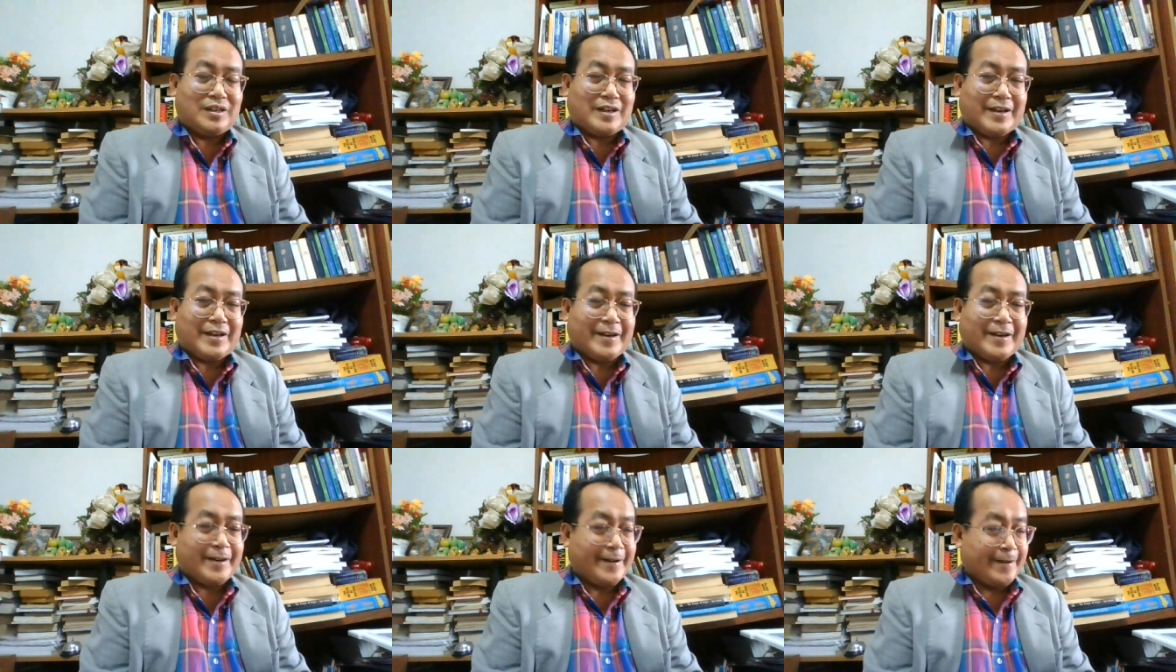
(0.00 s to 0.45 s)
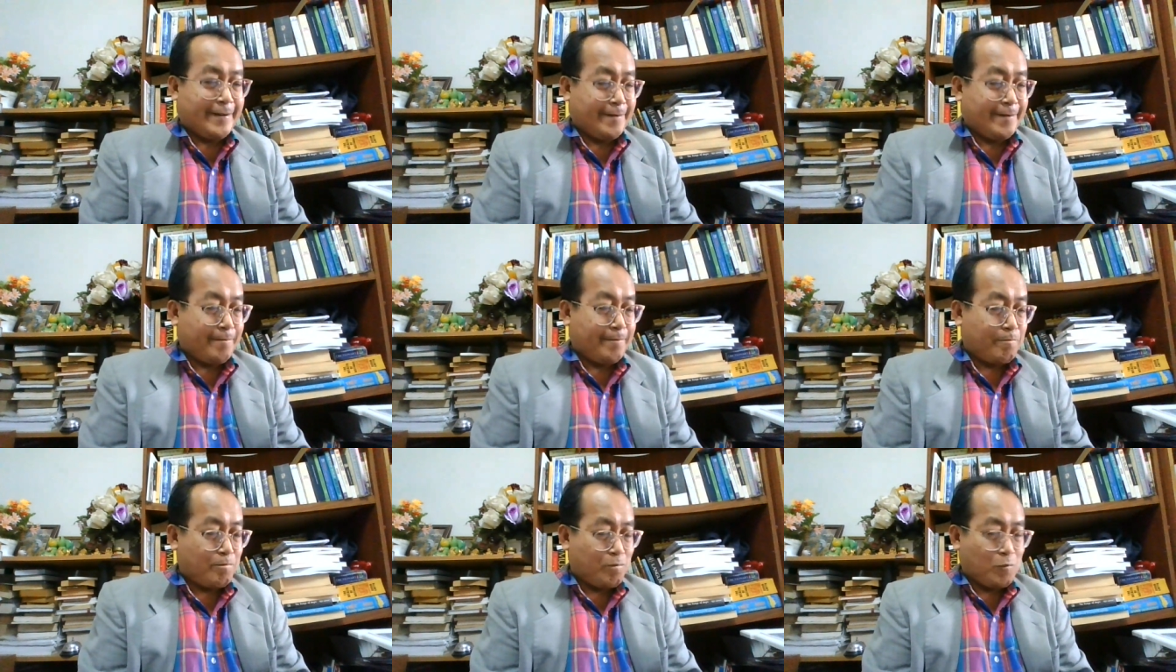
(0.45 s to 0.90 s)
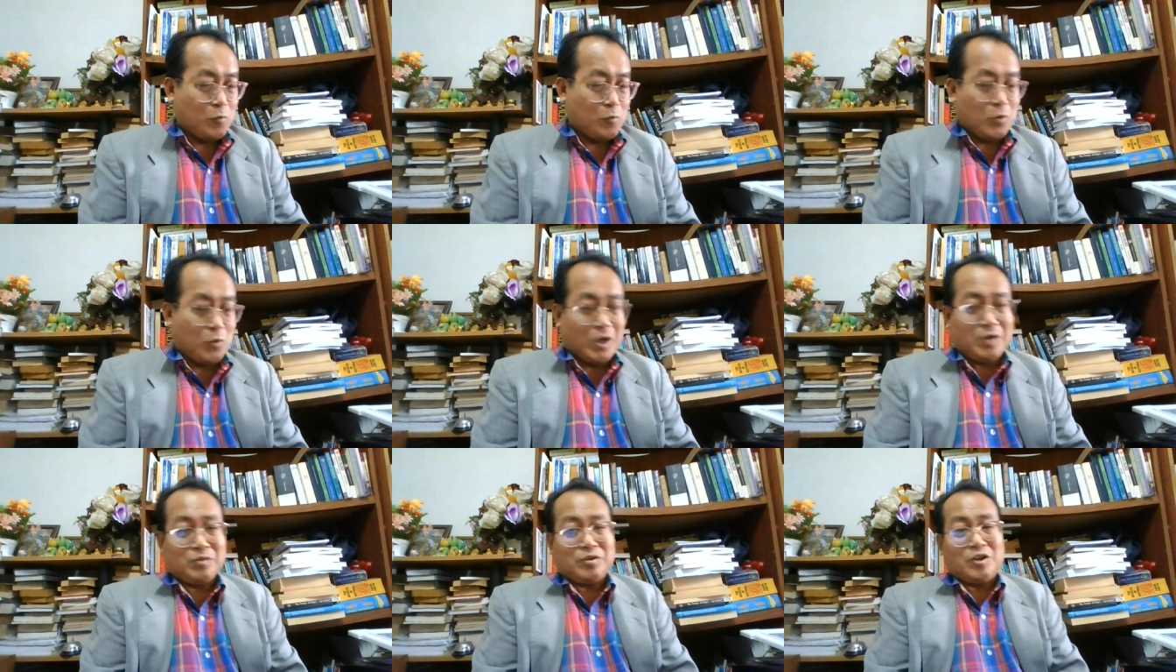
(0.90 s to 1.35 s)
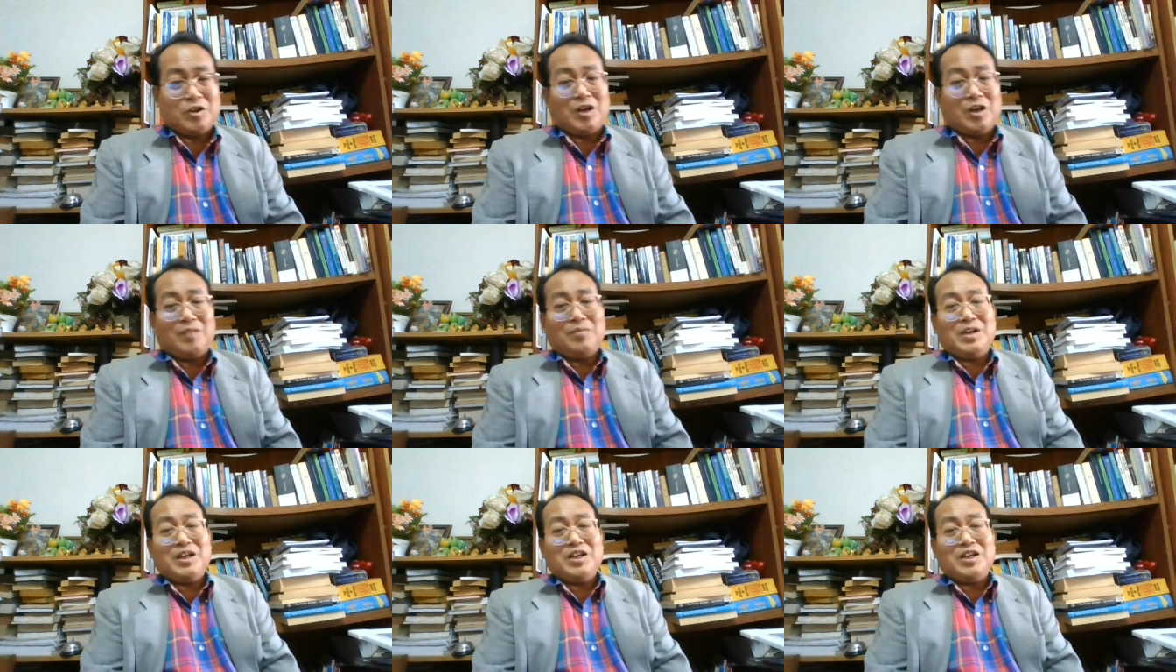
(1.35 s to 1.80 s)
Well,
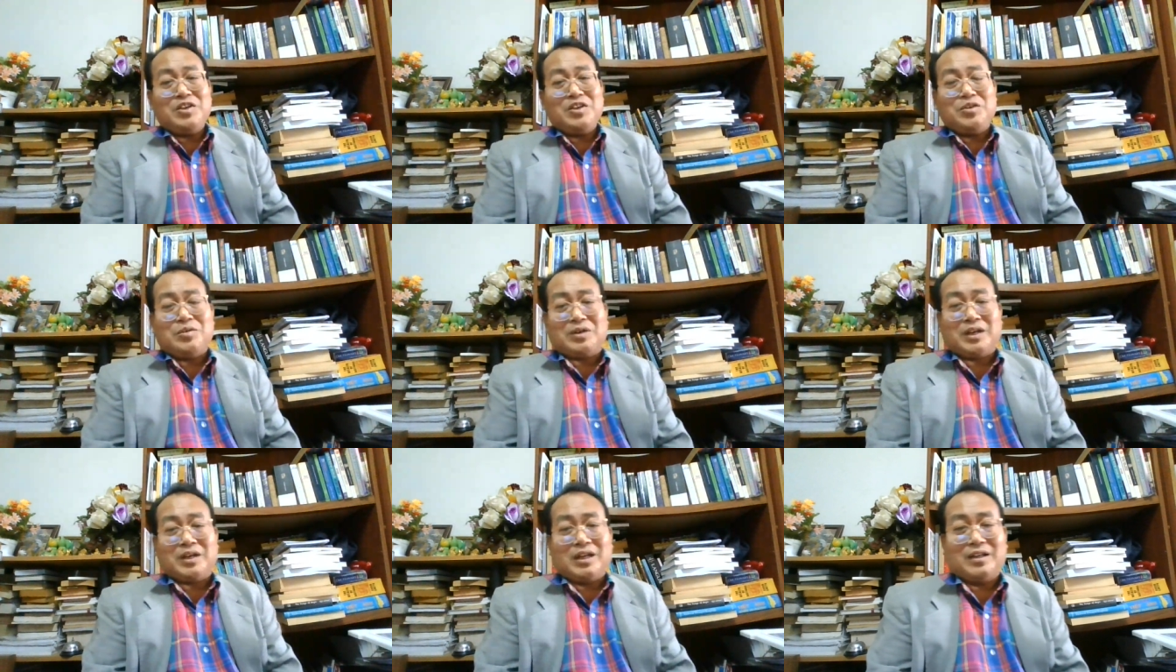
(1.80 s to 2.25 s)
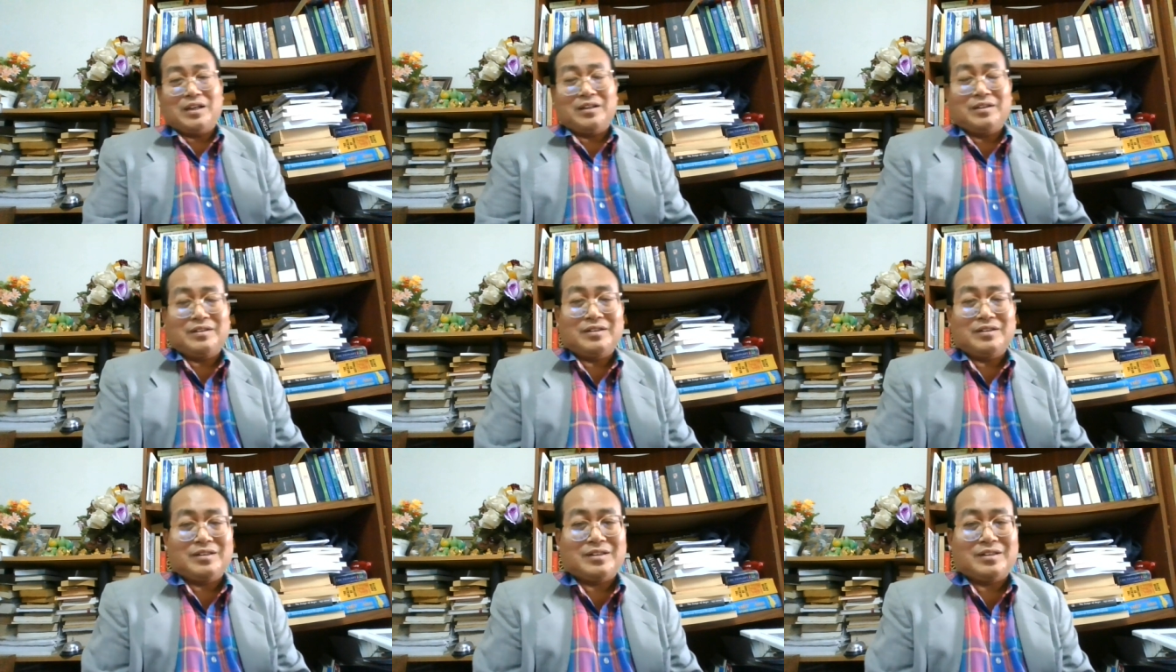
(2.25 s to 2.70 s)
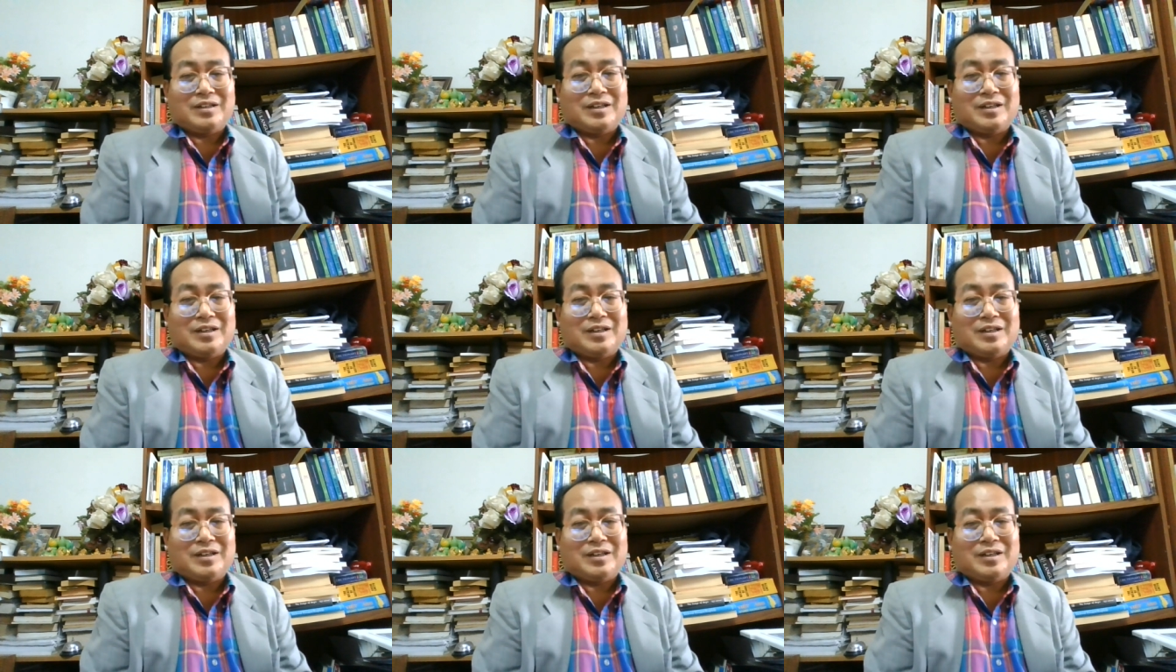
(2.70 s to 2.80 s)
normally you can